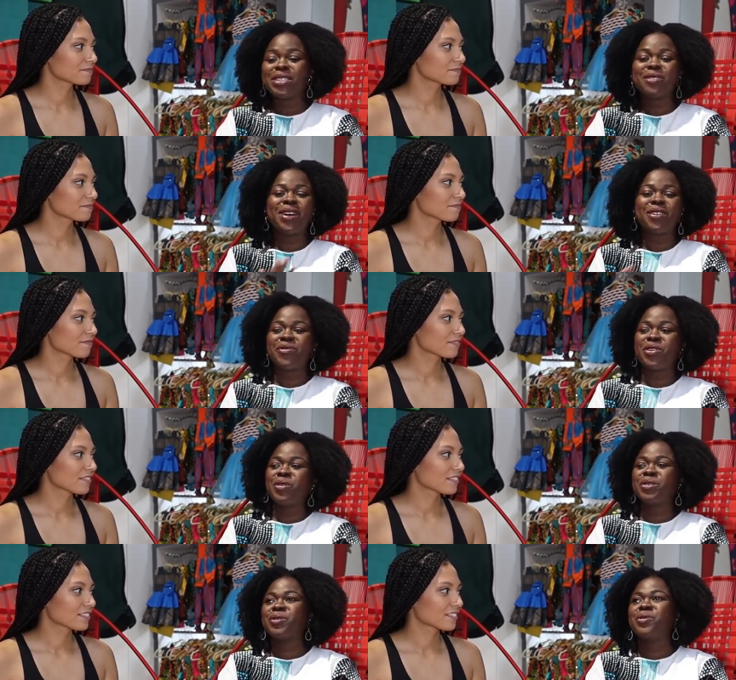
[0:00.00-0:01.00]
Speaker 1: wasn't one of
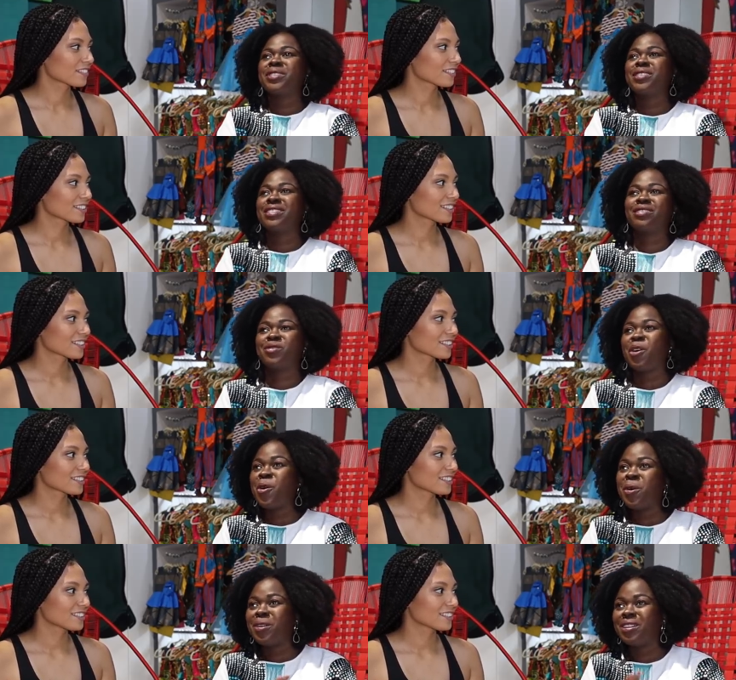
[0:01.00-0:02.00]
those who was
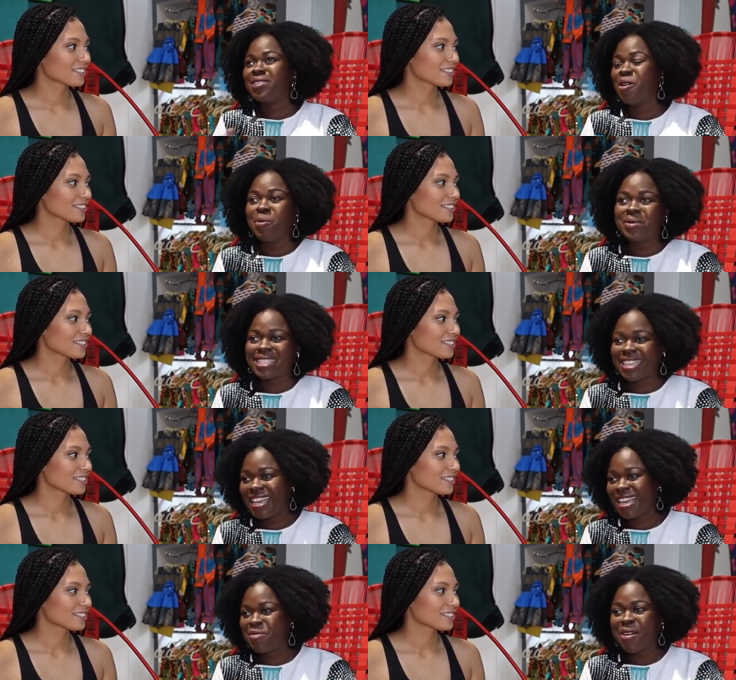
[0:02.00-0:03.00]
all
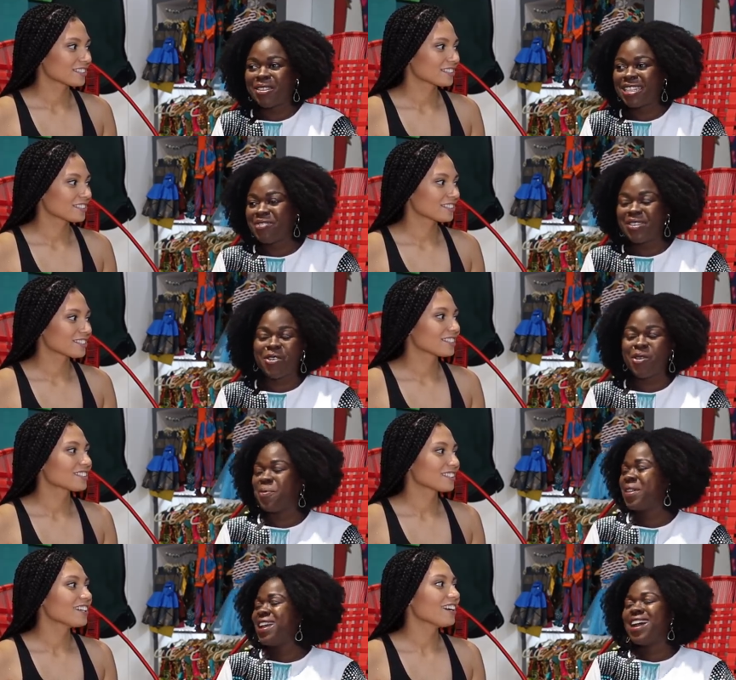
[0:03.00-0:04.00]
homesick about leaving
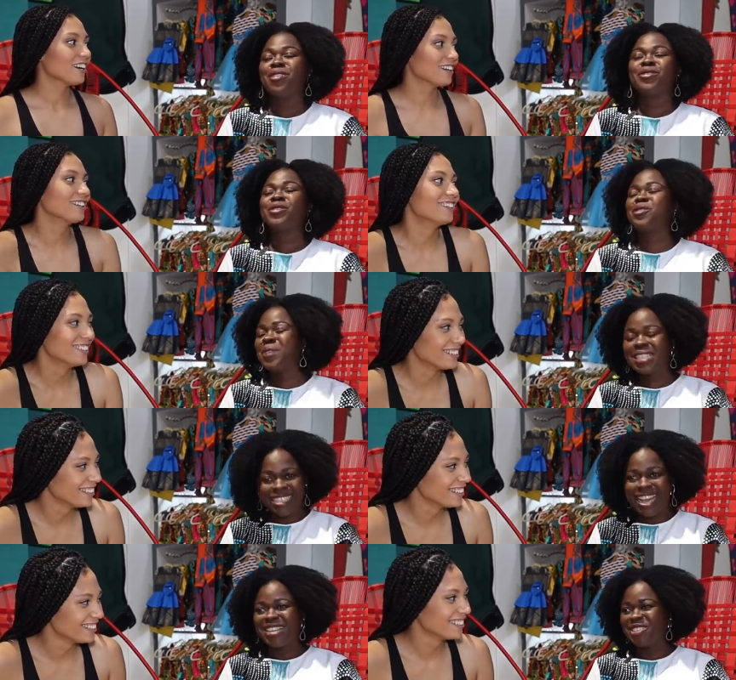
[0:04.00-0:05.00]
home. I was so
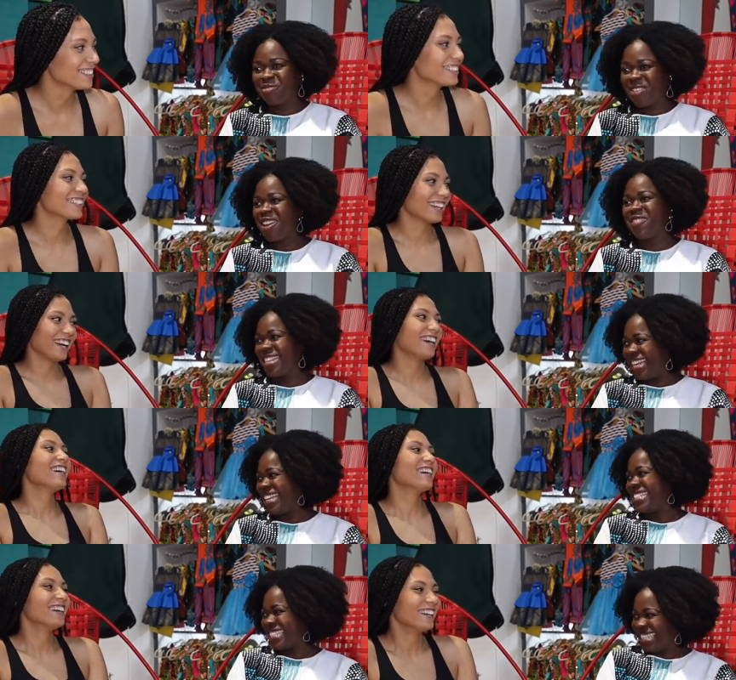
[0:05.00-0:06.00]
excited
Speaker 2: to be out of the
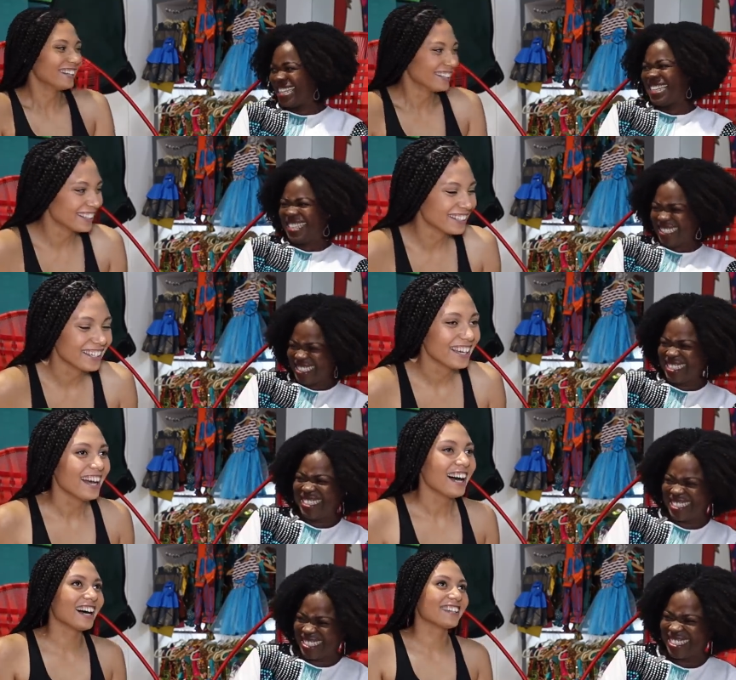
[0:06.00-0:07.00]
nest.
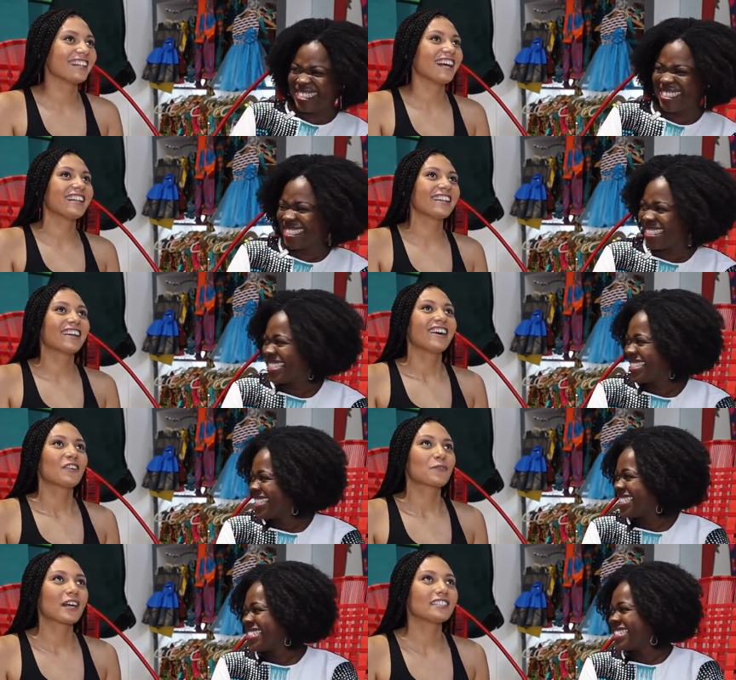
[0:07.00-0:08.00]
And then
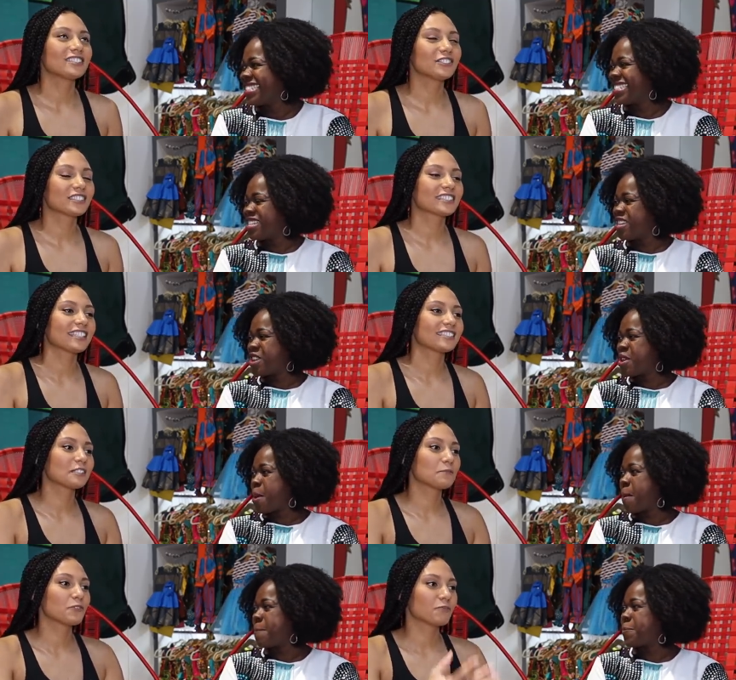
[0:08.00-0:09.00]
when did you decide
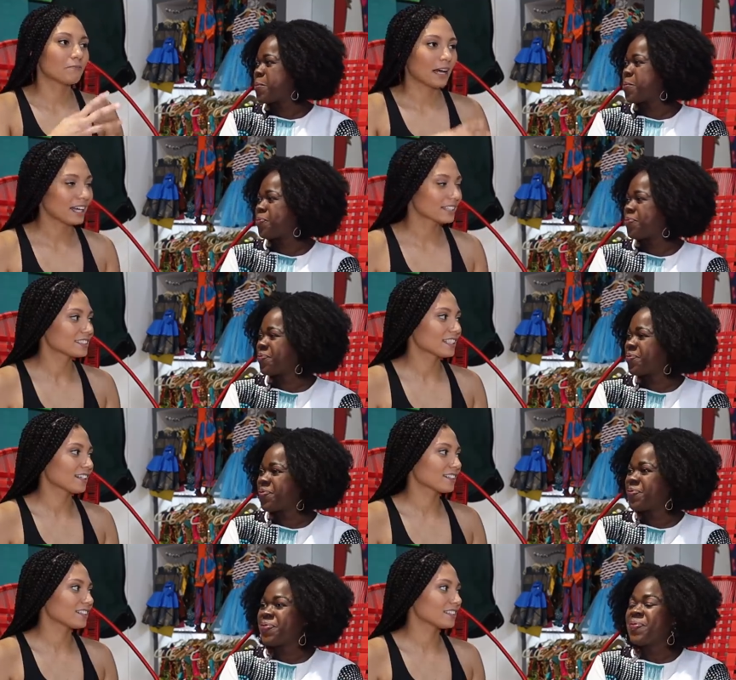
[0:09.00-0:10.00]
to move back to
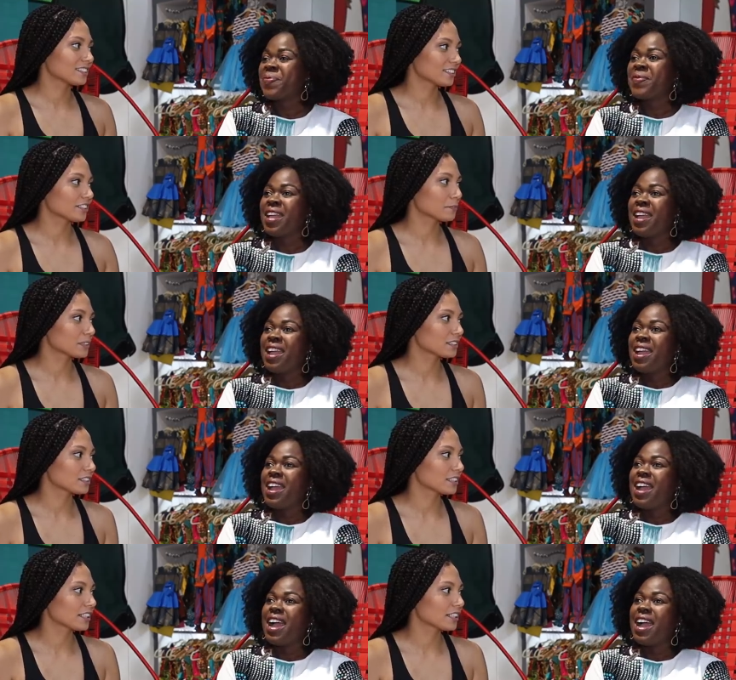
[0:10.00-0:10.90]
Ghana and start your business